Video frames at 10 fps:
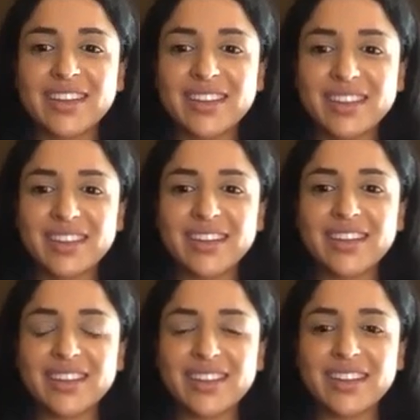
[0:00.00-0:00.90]

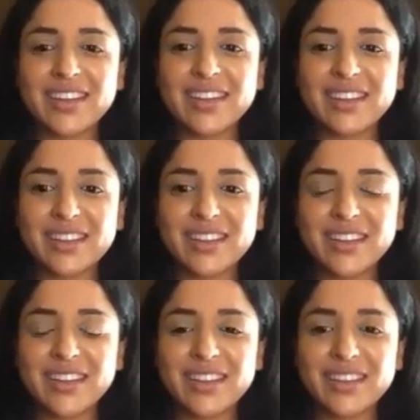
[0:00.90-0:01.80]

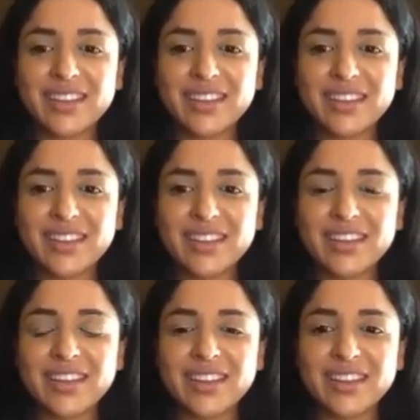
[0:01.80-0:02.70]

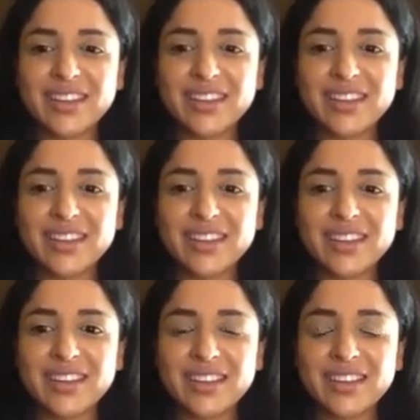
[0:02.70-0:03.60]

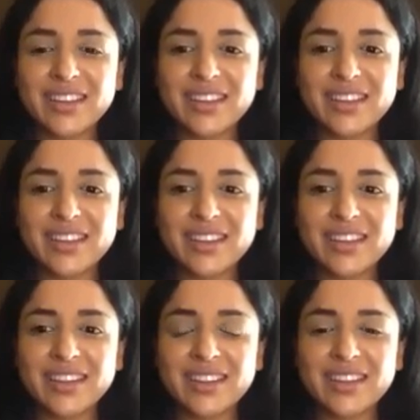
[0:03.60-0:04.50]

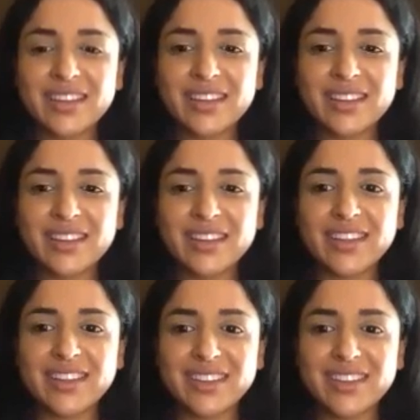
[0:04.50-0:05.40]

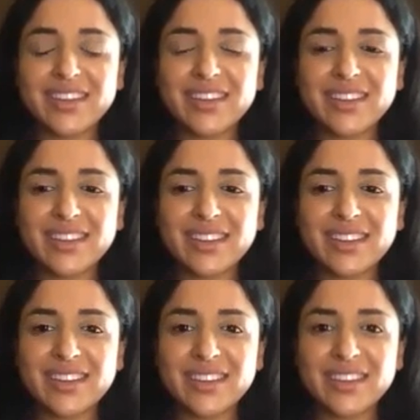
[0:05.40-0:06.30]

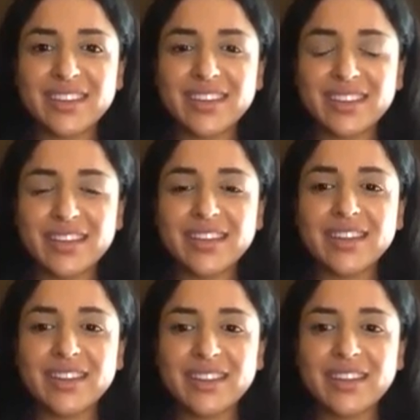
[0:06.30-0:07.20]

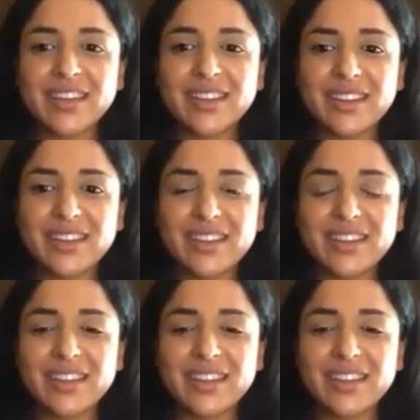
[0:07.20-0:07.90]
The person shown says nothing.